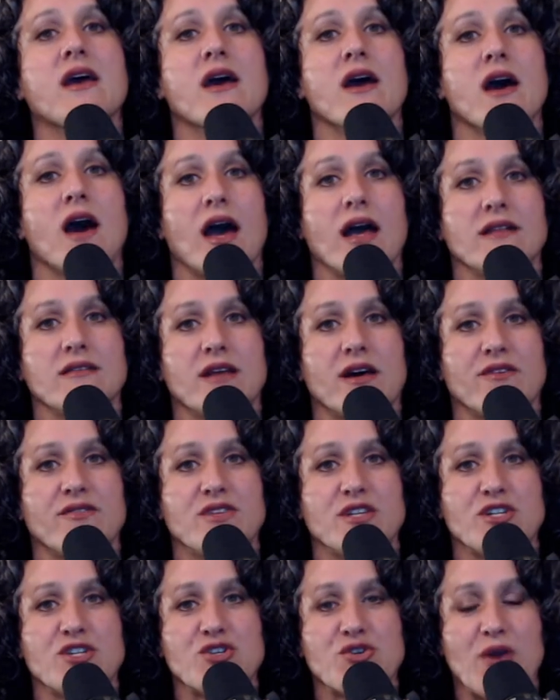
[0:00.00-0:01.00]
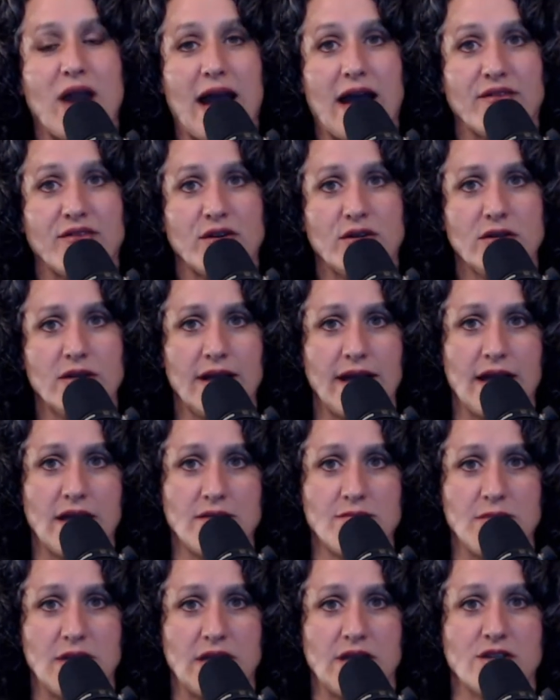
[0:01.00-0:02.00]
I love to travel
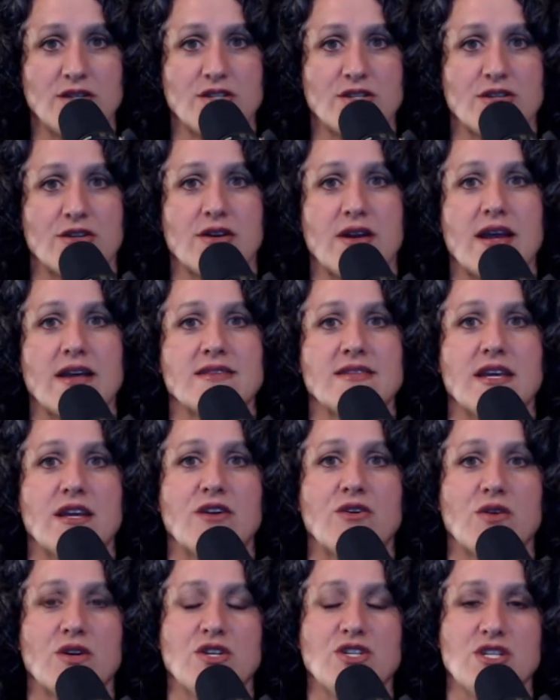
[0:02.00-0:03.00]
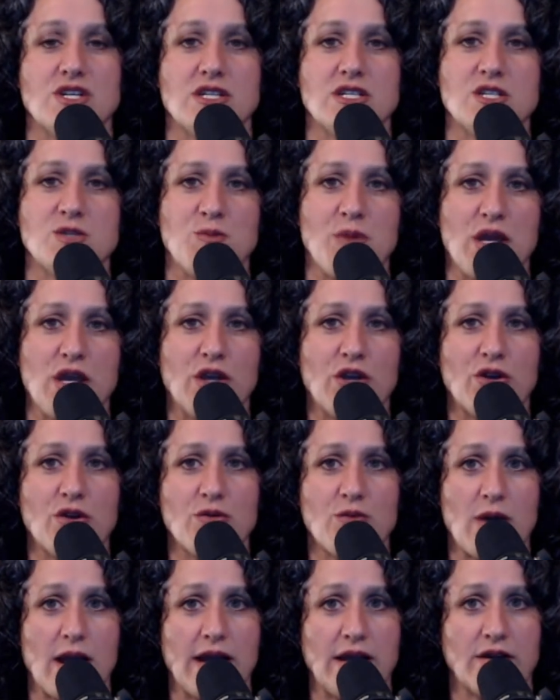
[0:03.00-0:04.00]
and minister as a Christian speaker,
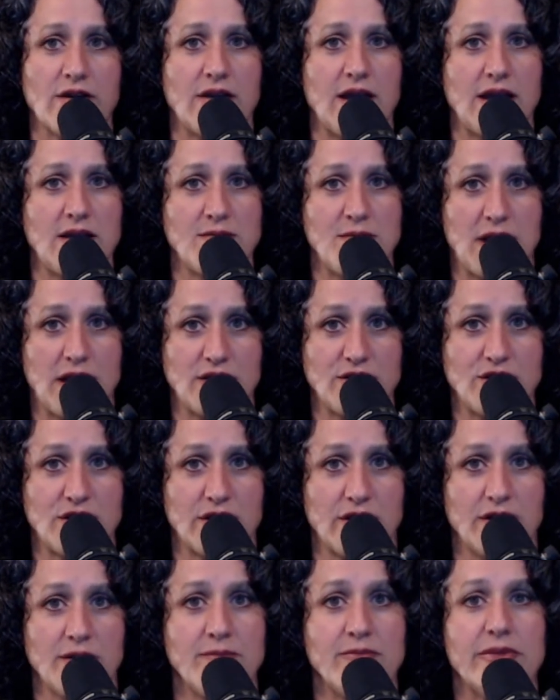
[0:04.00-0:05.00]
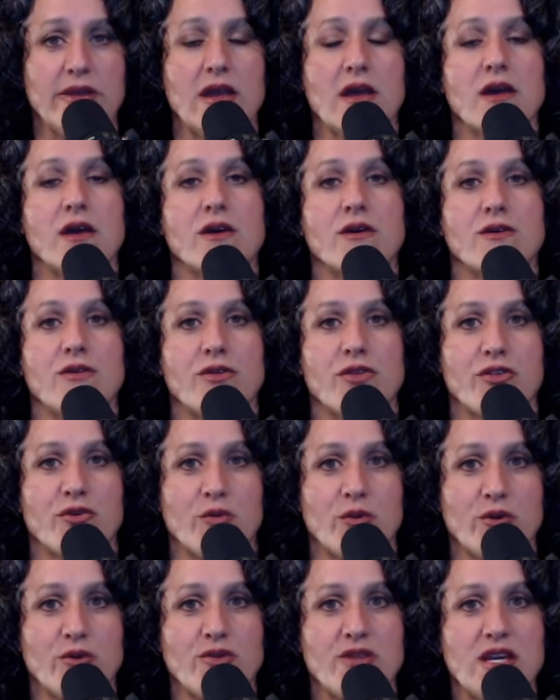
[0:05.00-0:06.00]
writer, and mentor.
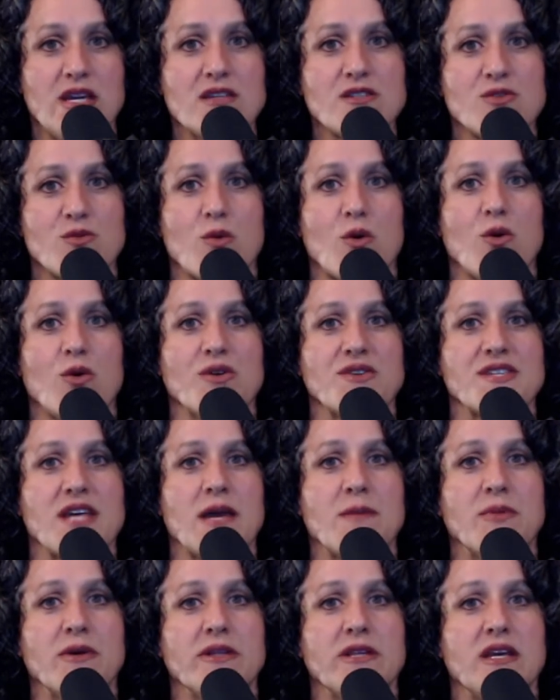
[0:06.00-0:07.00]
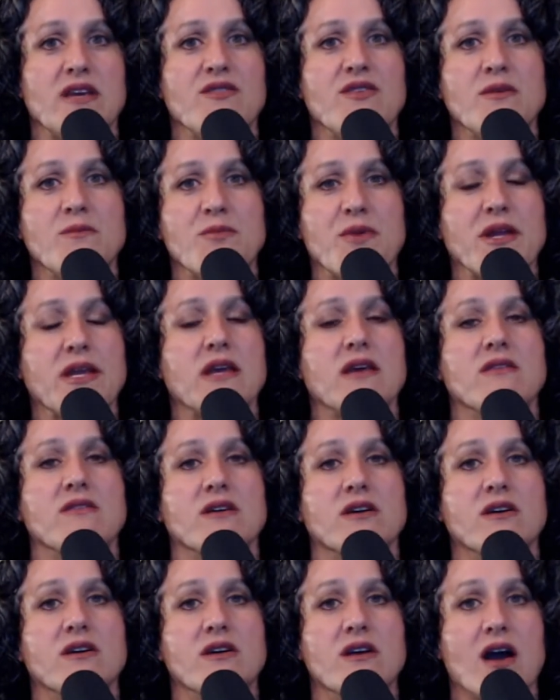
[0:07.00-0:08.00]
Through these roles, I believe in bringing
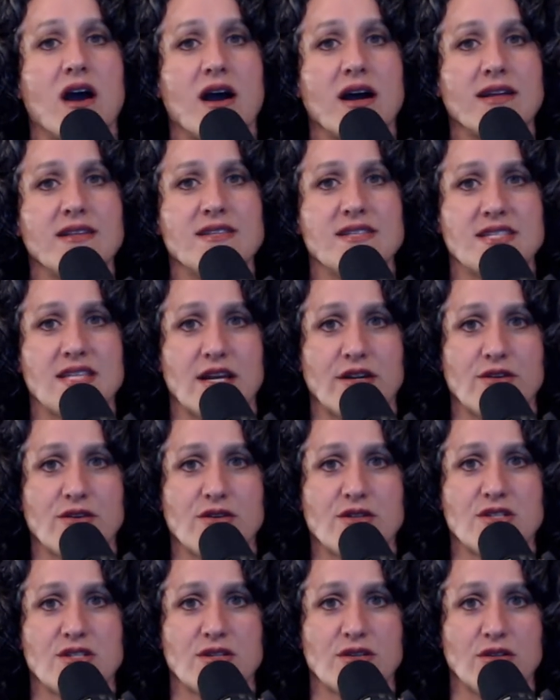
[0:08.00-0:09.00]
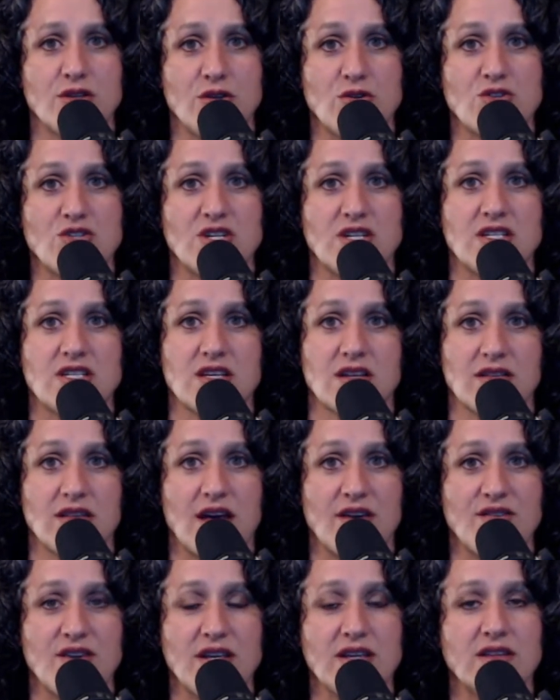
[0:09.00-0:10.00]
the God-centered solution to
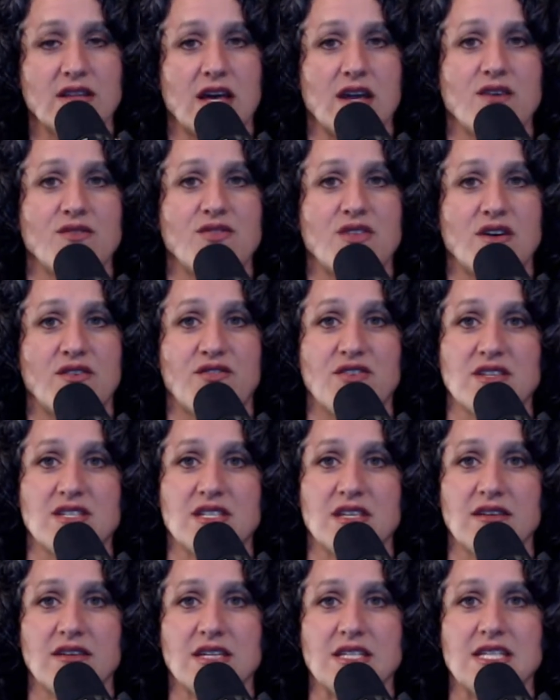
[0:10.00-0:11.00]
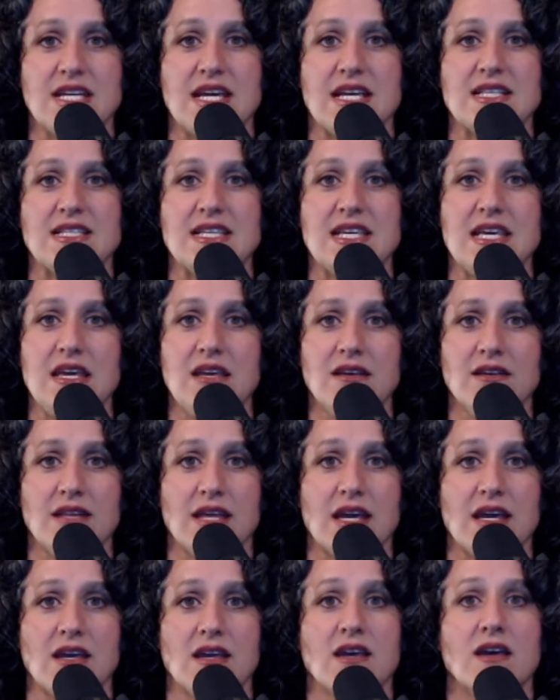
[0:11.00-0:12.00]
loving life that facilitates
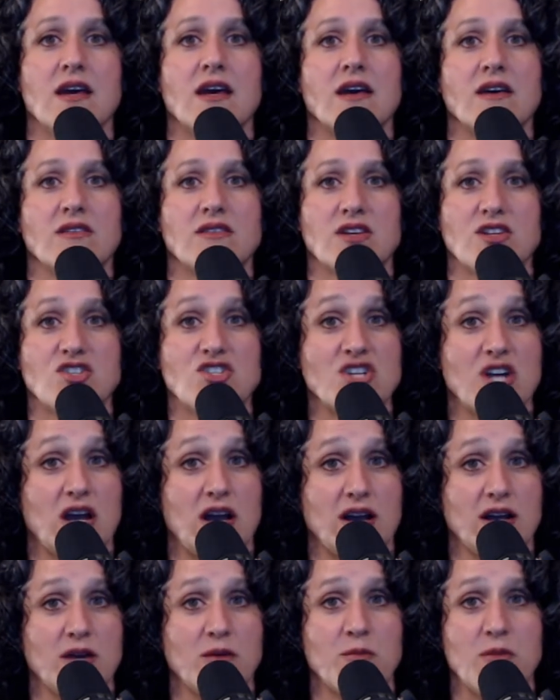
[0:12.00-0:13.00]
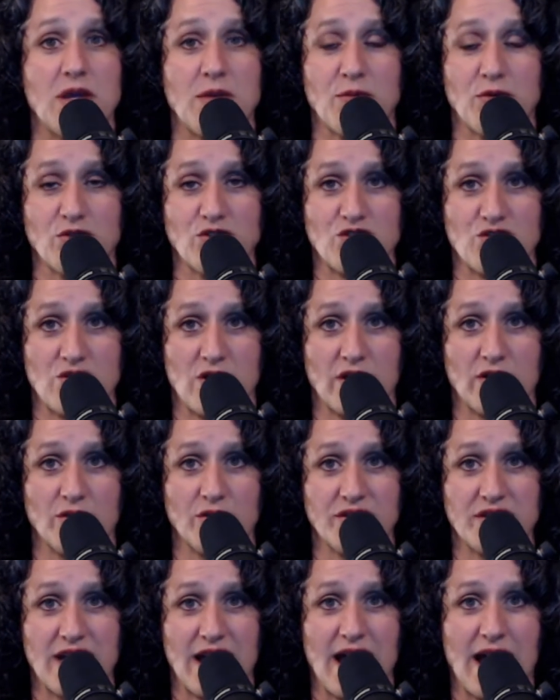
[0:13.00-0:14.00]
healing the junk people struggle
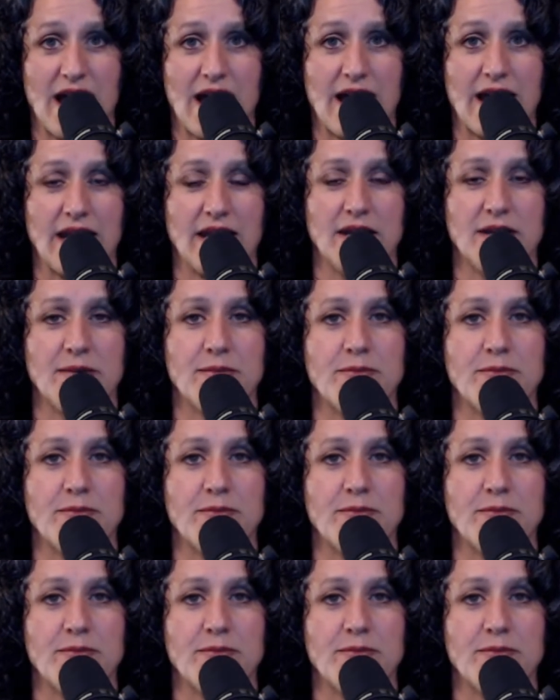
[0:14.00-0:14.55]
to hide.